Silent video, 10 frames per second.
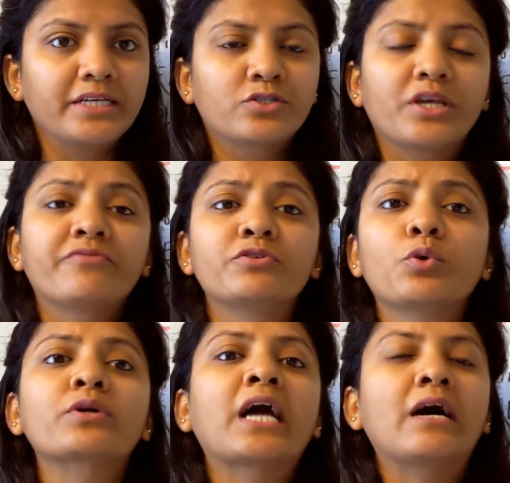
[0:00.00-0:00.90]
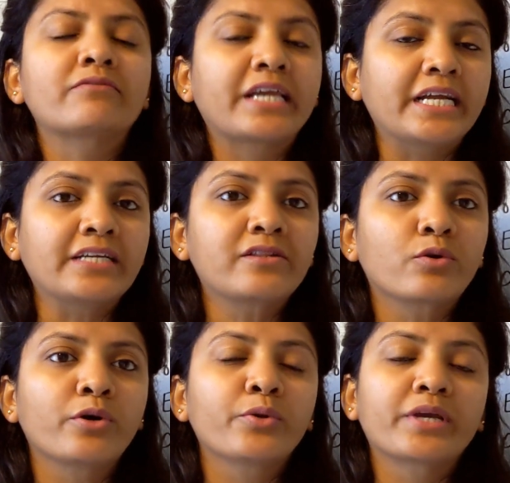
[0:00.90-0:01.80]
So if you don't have GATE
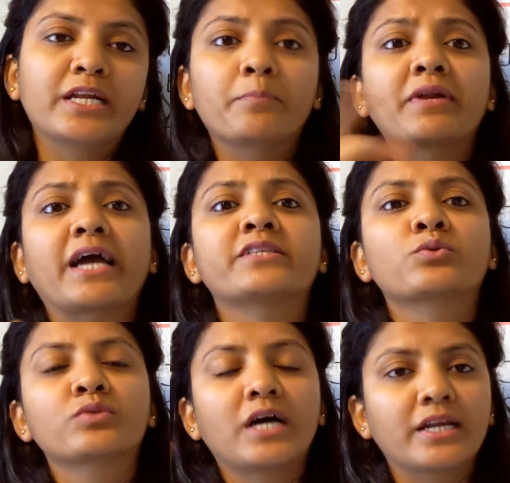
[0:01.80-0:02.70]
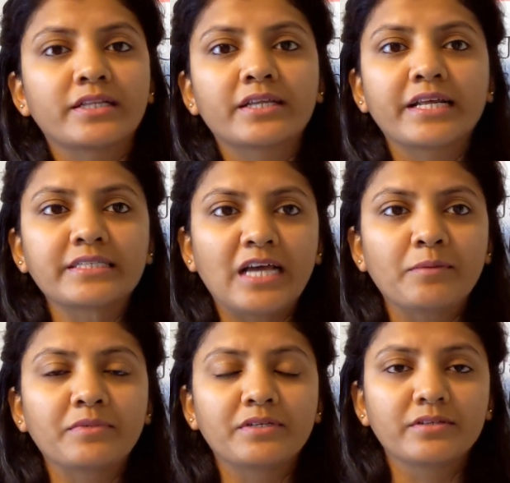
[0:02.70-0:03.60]
score, you can apply through the another
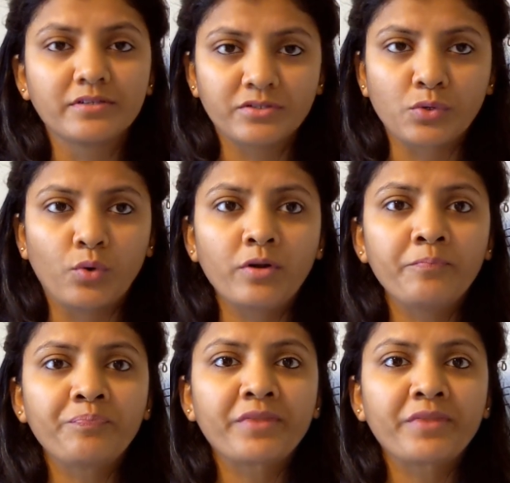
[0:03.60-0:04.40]
exam score.